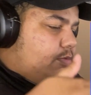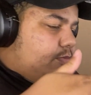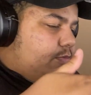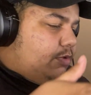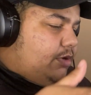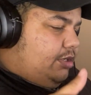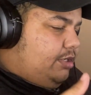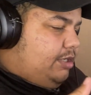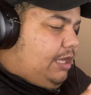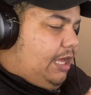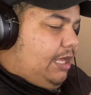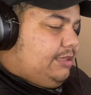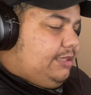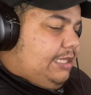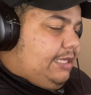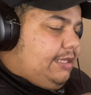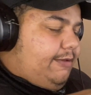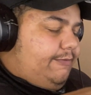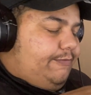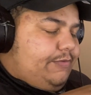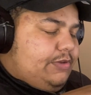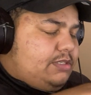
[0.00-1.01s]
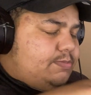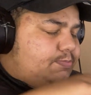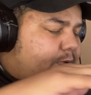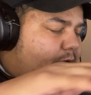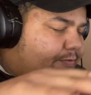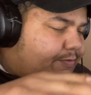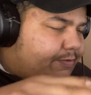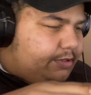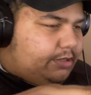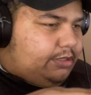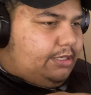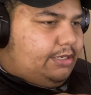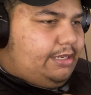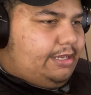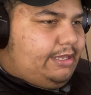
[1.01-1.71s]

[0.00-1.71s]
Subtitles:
I think it fits perfectly.